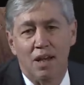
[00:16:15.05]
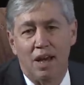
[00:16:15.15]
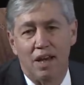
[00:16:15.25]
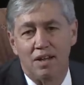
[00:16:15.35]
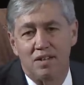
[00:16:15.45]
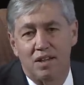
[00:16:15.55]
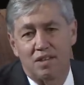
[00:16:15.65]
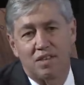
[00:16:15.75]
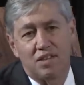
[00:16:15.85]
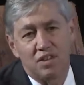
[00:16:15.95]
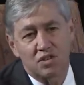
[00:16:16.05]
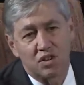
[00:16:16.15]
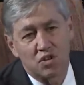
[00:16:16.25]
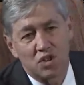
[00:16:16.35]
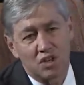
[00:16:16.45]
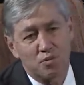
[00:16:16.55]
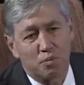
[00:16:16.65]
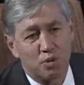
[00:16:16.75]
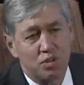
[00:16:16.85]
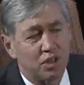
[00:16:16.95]
And uh, these suggest
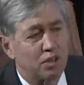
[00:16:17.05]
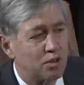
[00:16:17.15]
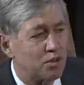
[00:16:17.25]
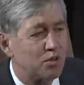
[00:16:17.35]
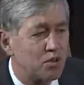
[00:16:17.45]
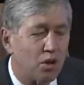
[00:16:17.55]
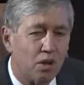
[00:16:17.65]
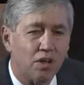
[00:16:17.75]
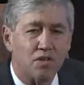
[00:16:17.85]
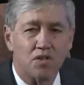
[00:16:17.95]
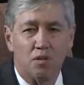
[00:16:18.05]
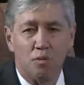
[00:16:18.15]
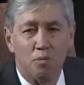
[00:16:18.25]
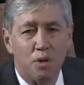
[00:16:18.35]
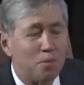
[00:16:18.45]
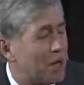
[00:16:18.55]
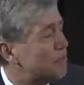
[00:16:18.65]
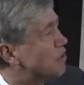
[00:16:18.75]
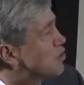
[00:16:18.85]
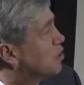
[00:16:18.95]
particular targets that will be
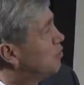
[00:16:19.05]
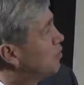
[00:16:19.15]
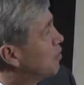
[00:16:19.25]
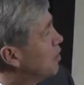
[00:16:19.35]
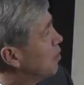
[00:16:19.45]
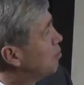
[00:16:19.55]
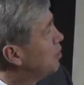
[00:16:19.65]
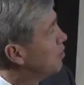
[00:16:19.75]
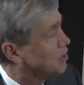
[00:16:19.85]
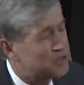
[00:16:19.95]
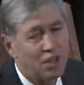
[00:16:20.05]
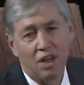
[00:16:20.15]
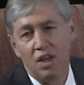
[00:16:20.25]
beneficial for therapeutics.